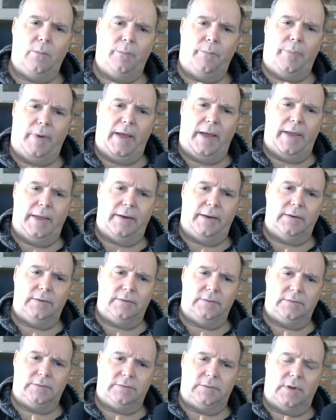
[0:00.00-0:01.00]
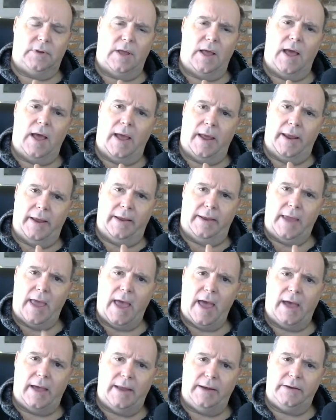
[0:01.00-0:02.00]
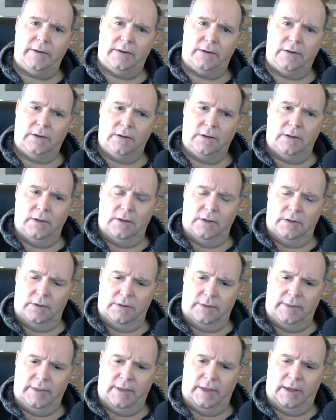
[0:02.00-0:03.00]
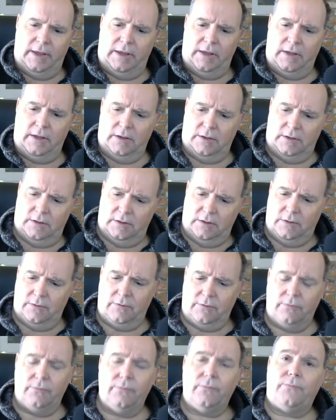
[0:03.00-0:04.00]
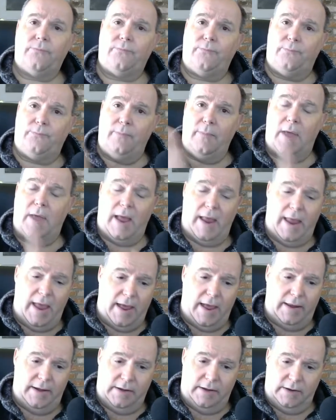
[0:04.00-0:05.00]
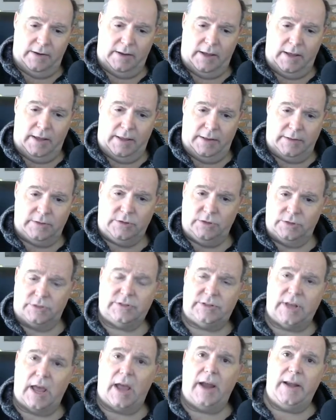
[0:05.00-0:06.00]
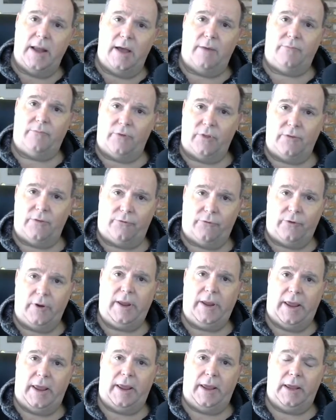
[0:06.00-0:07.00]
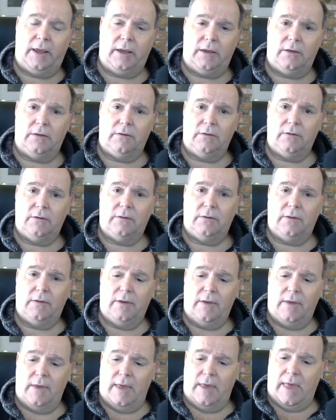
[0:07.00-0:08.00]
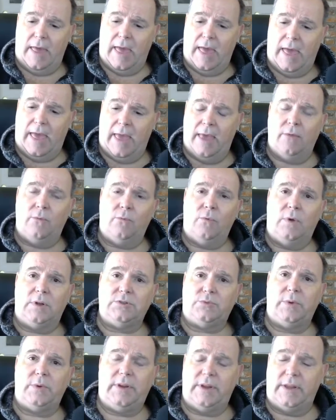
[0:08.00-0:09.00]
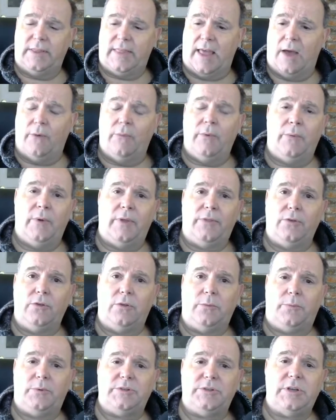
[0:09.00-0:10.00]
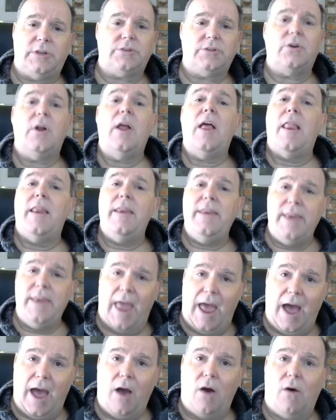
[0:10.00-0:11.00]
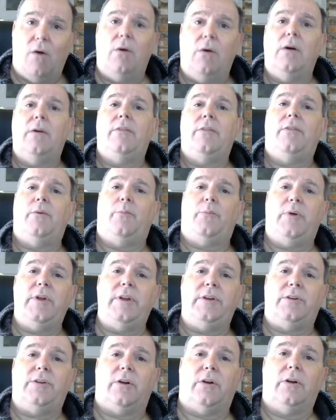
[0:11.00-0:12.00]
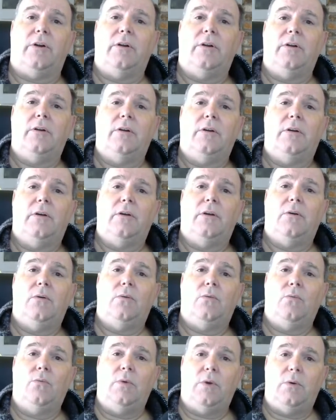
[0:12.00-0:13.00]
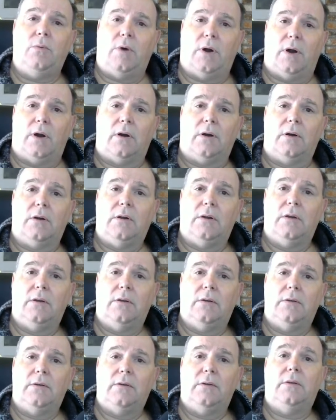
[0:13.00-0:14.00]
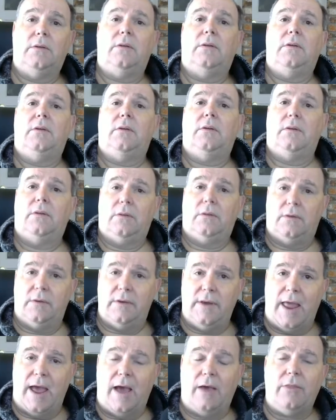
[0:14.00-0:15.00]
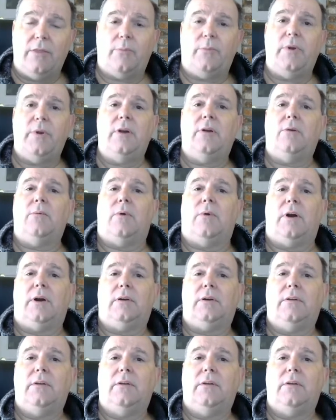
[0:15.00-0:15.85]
but I had the I had to sign up for the free ink, and once we did that, we went through the procedure. Now the printer would work. Now the printer worked.